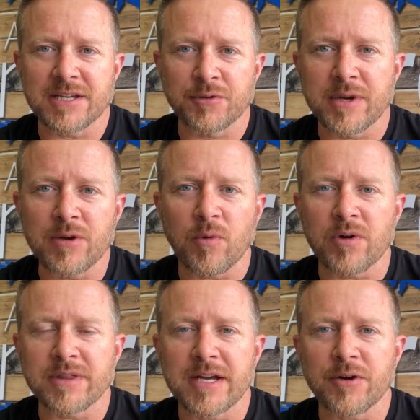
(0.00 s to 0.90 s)
the Greek
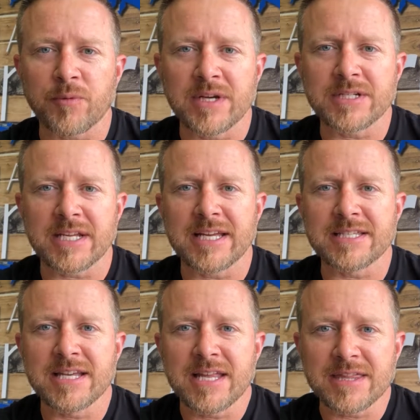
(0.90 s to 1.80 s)
word there originally
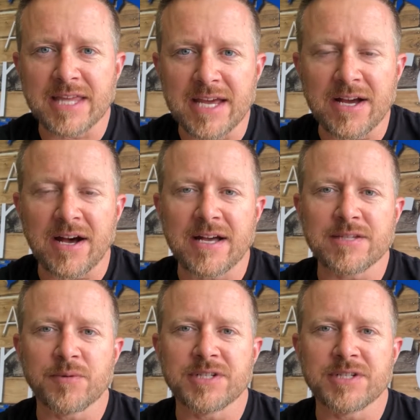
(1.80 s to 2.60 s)
is theos,